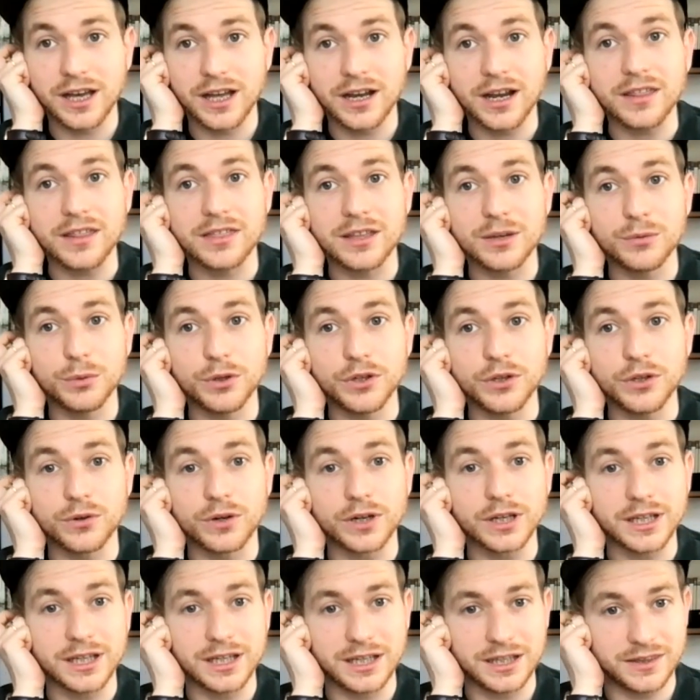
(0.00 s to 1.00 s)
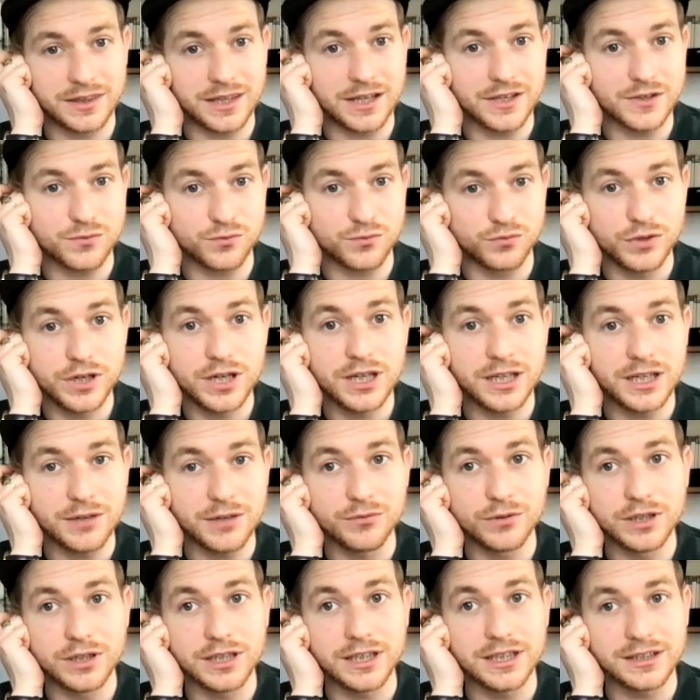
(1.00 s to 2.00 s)
And I think when you're a kid, that's really
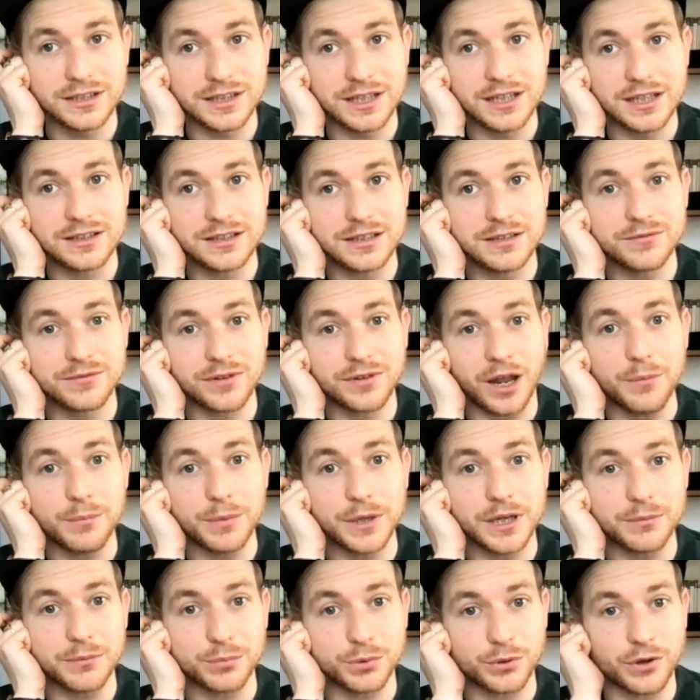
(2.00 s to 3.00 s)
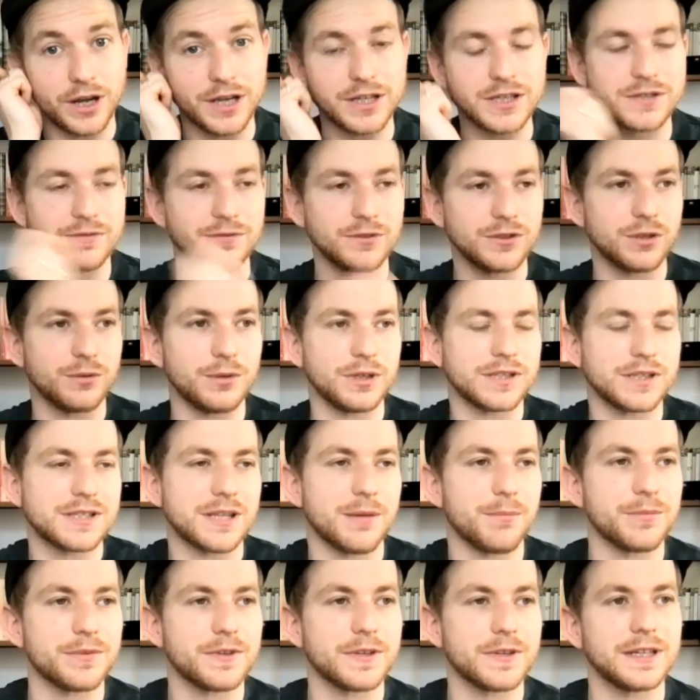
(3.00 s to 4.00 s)
really addictive, like being praised for doing
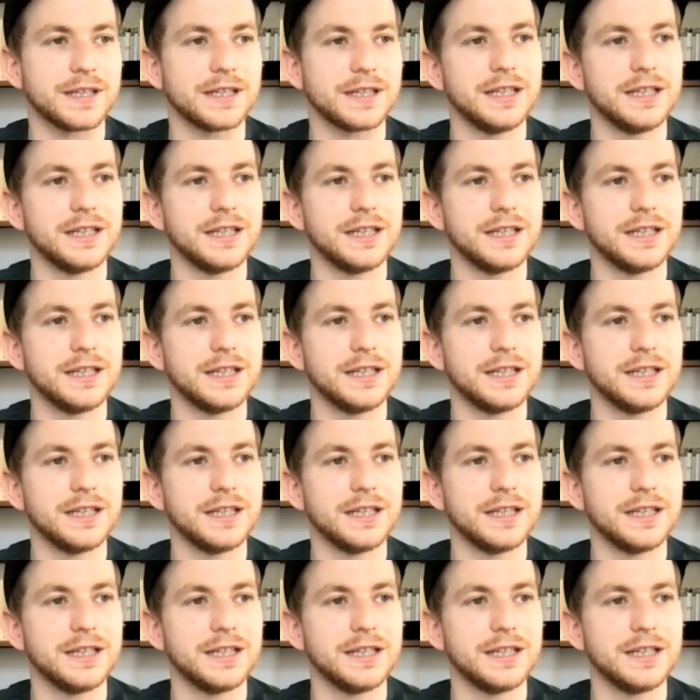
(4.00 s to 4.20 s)
something.